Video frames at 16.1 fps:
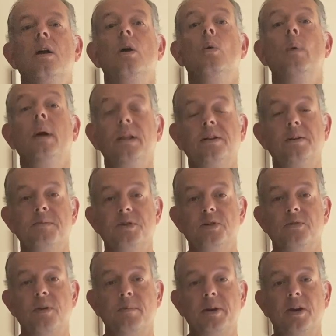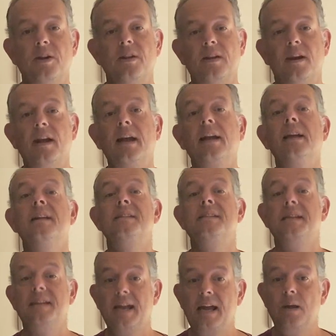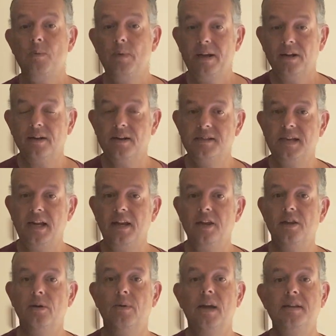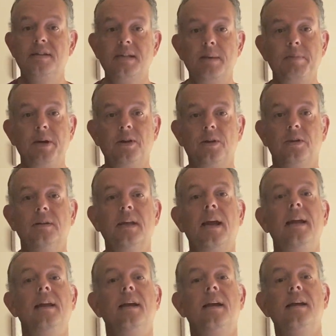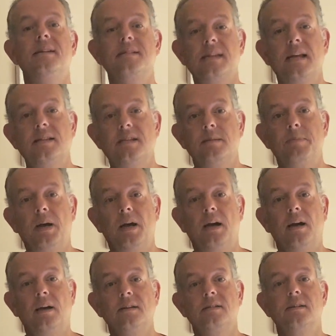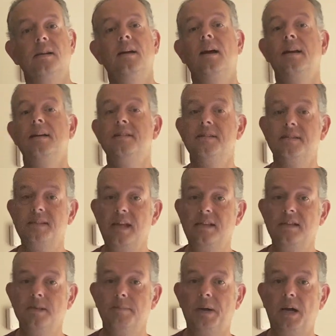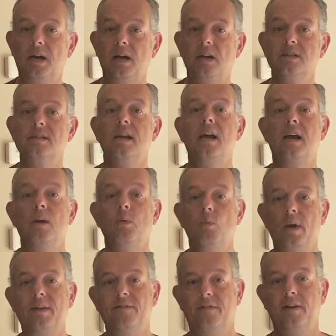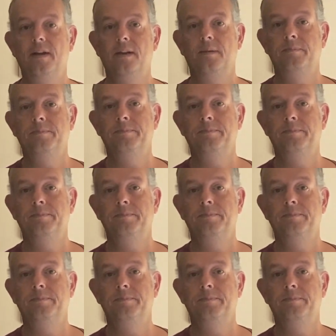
Welcome to Rob on Holiday. Today we're going to take you through a typical day at Center Parcs, and it's the Center Parcs at Winfell.